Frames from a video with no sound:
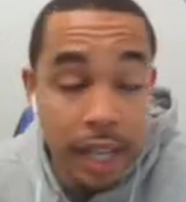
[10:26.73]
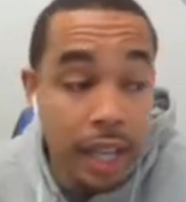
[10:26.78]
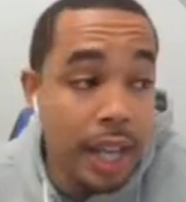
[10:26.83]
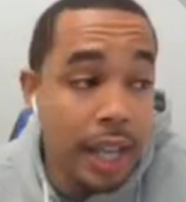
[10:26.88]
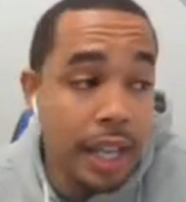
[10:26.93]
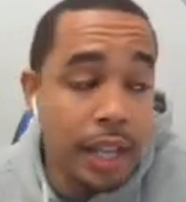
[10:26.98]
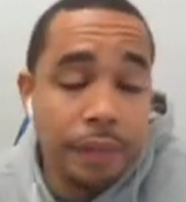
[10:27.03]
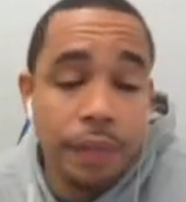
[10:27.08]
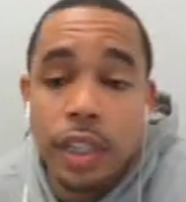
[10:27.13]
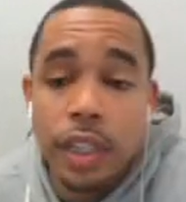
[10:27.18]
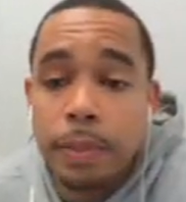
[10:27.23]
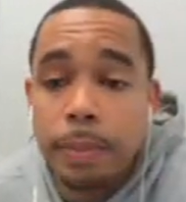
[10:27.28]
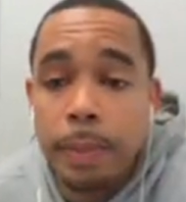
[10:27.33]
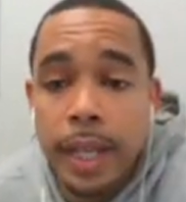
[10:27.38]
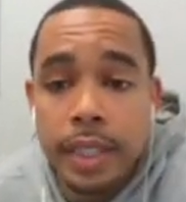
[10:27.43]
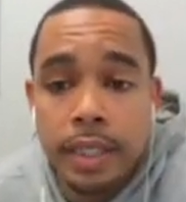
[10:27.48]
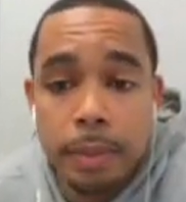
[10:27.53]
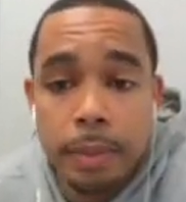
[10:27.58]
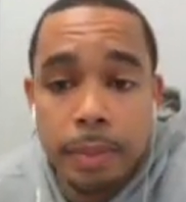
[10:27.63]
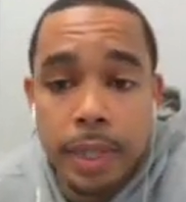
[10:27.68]
In the first
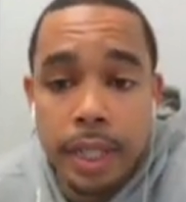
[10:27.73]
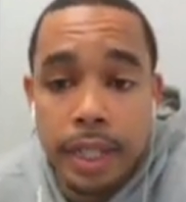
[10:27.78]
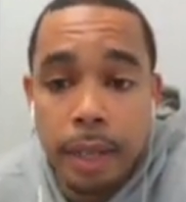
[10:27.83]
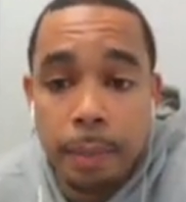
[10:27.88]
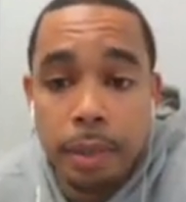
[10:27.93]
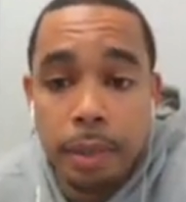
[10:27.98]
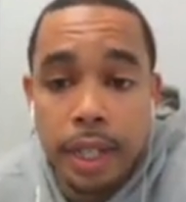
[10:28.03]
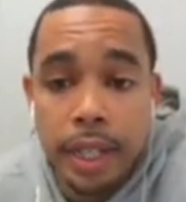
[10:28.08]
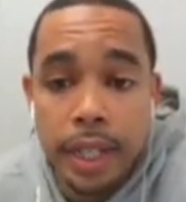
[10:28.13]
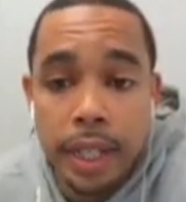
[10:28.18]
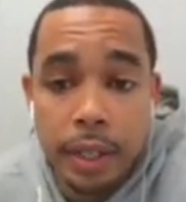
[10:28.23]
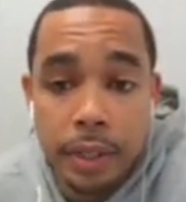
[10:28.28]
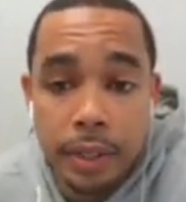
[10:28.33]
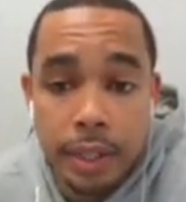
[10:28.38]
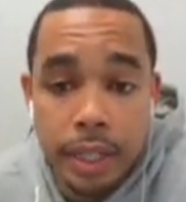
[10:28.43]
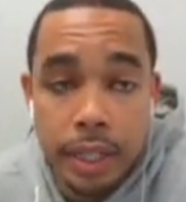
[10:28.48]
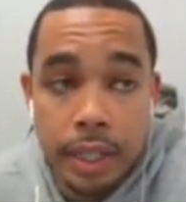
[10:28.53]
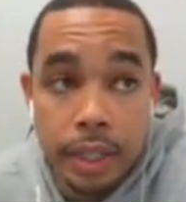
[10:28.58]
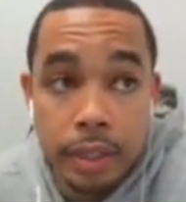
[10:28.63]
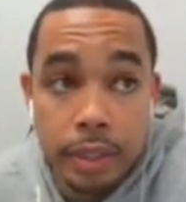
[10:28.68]
matchup that they played
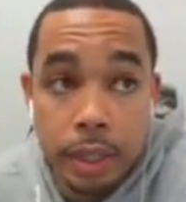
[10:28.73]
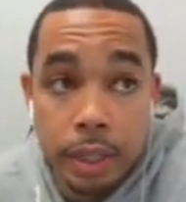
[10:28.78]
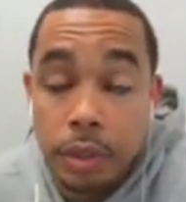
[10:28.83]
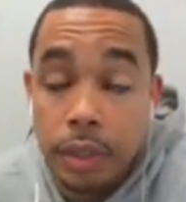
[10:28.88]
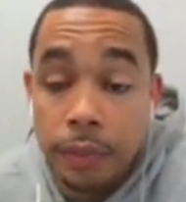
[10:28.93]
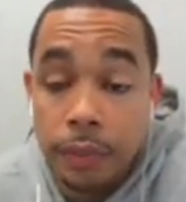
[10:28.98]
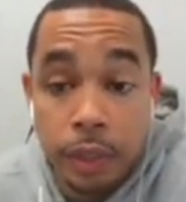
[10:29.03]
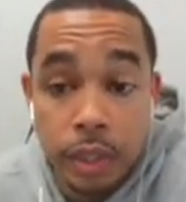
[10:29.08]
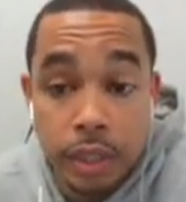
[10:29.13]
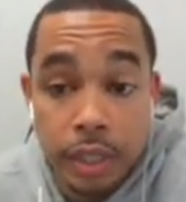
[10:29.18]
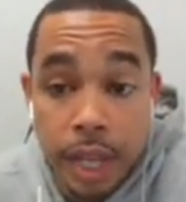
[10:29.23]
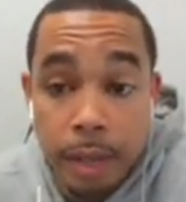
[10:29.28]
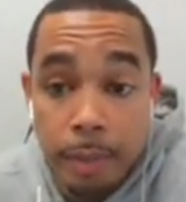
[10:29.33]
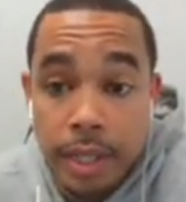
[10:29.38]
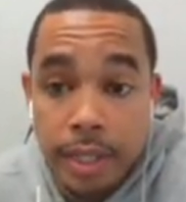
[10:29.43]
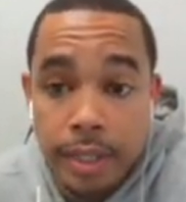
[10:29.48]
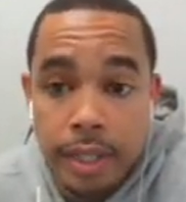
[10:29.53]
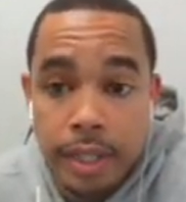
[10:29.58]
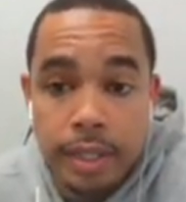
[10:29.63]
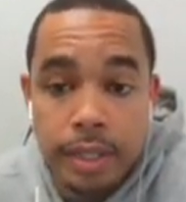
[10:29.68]
earlier, that was the first game of
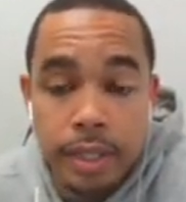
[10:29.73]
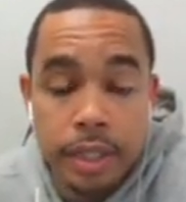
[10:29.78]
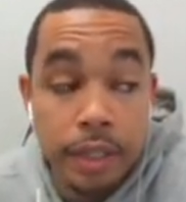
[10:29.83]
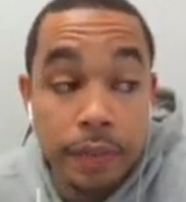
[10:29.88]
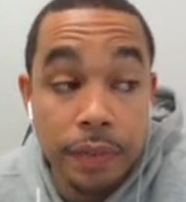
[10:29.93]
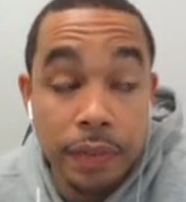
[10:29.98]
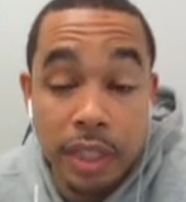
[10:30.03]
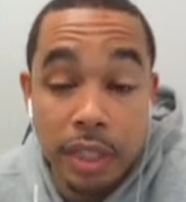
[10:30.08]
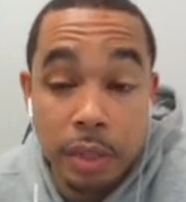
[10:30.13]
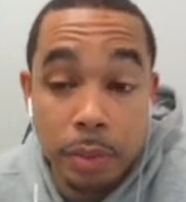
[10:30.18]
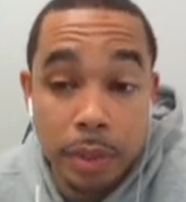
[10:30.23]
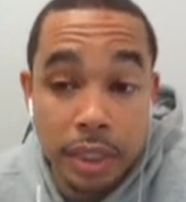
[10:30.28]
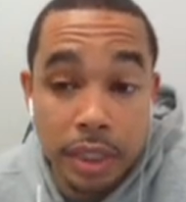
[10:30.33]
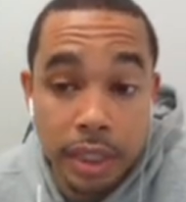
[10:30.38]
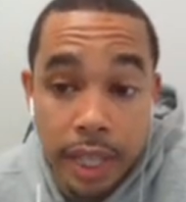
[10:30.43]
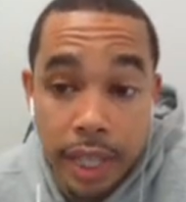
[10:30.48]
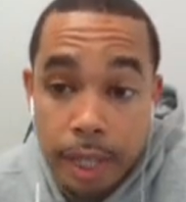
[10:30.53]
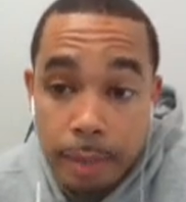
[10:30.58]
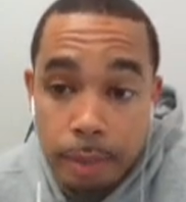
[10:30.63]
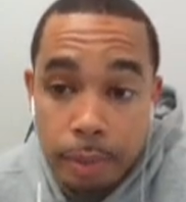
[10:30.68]
the season, she finished with
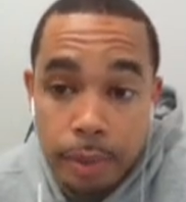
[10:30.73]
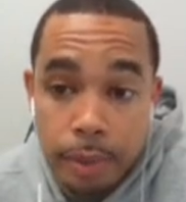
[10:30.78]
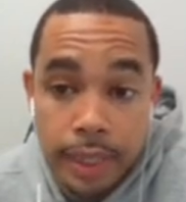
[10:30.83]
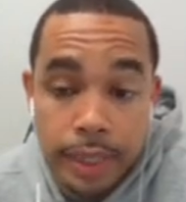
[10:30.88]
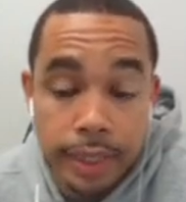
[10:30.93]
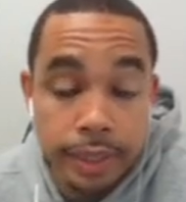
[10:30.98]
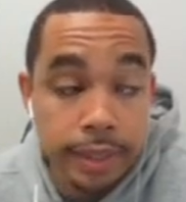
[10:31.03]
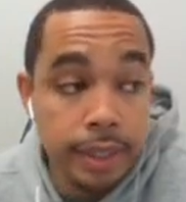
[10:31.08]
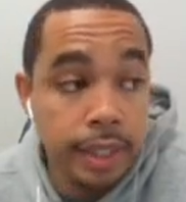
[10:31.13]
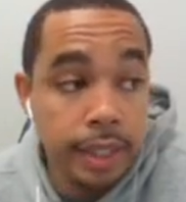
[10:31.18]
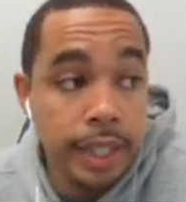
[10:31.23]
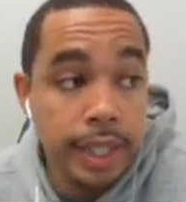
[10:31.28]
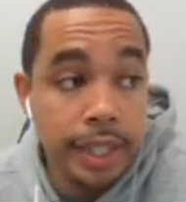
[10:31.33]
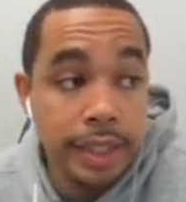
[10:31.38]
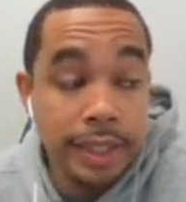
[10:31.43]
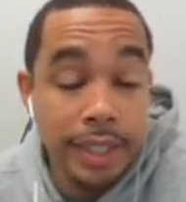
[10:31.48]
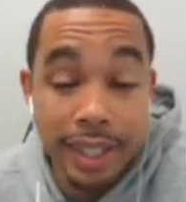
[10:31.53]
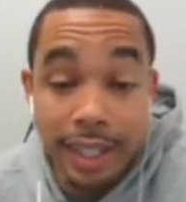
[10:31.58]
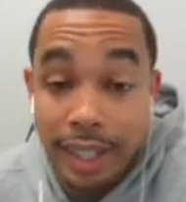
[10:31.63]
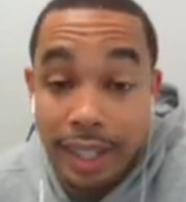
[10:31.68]
just 8 points.
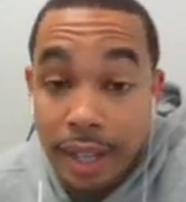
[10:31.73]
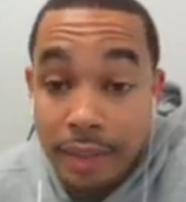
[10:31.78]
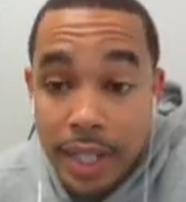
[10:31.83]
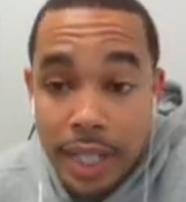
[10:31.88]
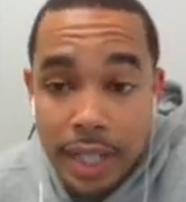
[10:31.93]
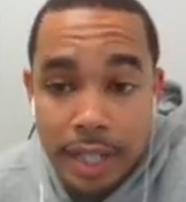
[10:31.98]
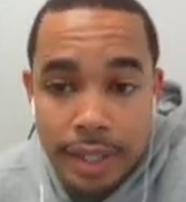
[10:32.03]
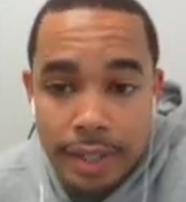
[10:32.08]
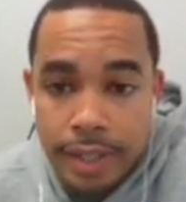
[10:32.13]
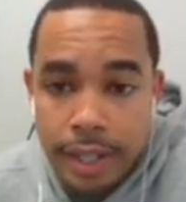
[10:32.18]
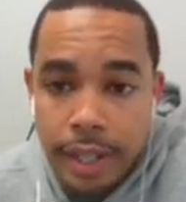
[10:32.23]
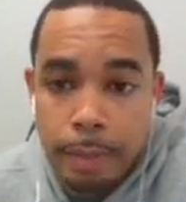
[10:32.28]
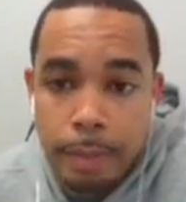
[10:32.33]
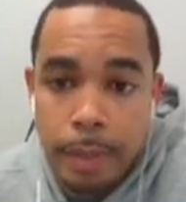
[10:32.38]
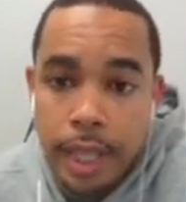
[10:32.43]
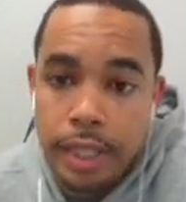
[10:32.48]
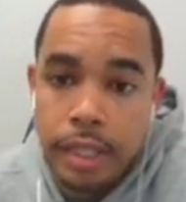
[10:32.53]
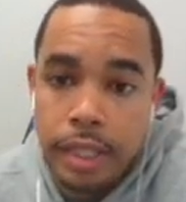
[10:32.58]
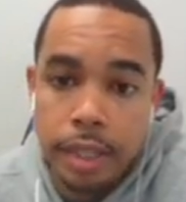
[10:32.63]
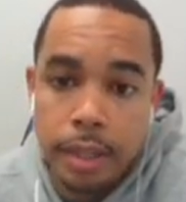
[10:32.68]
She had 11 in the second
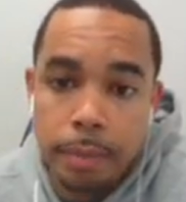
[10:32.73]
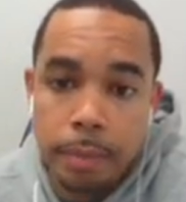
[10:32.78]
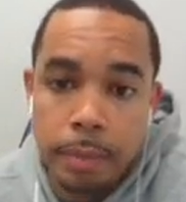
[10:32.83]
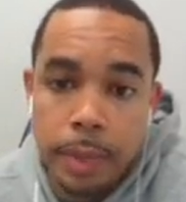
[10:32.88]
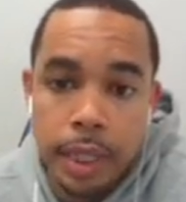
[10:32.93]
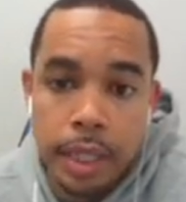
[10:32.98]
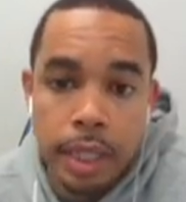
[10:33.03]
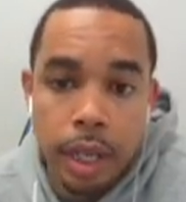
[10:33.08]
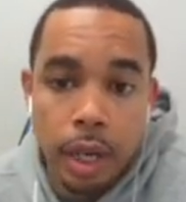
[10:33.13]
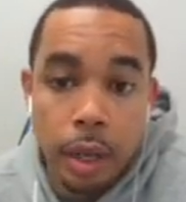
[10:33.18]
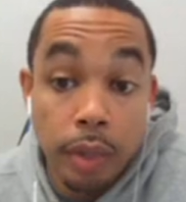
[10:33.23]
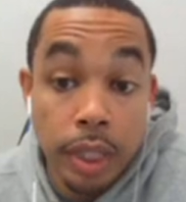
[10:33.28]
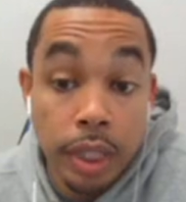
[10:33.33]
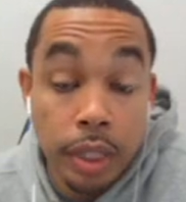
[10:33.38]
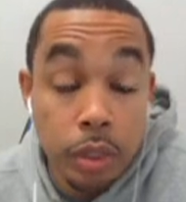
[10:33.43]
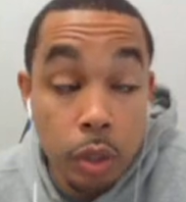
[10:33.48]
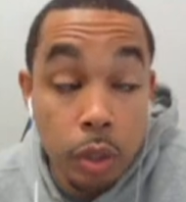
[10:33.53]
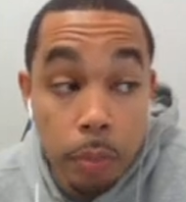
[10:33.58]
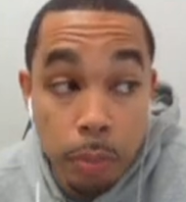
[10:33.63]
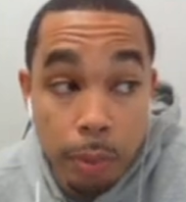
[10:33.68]
matchup, only
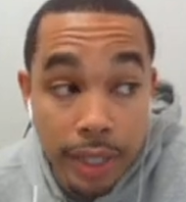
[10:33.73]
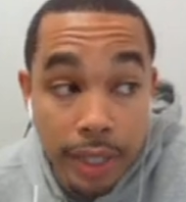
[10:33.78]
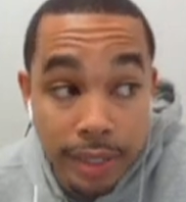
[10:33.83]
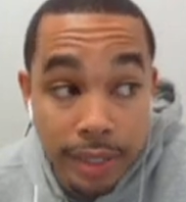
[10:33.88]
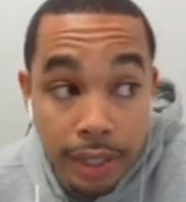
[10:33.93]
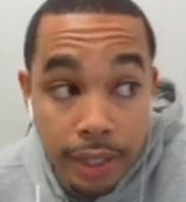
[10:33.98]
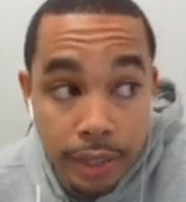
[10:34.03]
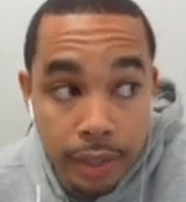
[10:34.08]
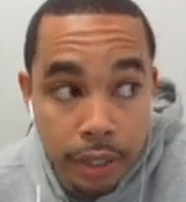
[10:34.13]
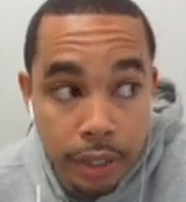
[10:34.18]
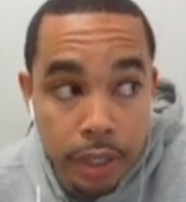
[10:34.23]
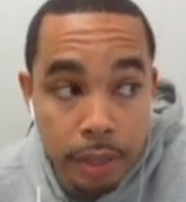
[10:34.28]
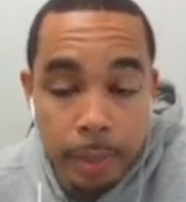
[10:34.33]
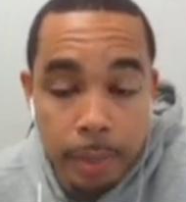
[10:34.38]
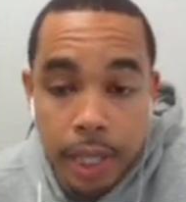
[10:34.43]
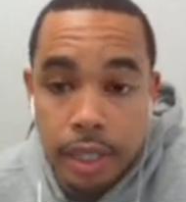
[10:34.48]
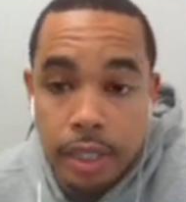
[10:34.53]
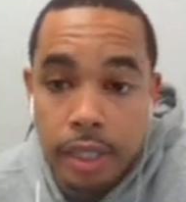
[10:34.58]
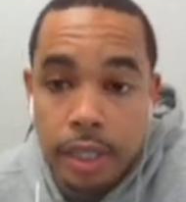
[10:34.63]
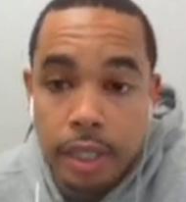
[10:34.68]
2 points in the third
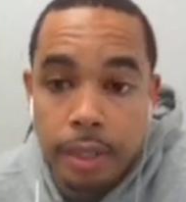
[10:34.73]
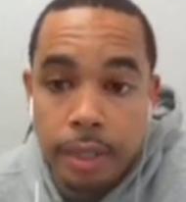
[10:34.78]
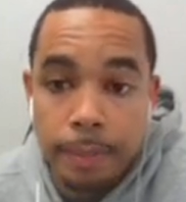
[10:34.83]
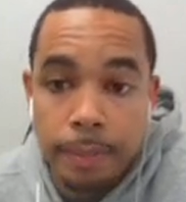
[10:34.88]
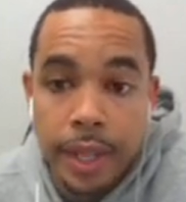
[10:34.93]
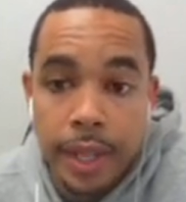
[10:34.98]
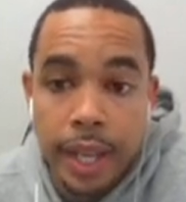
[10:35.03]
matchup.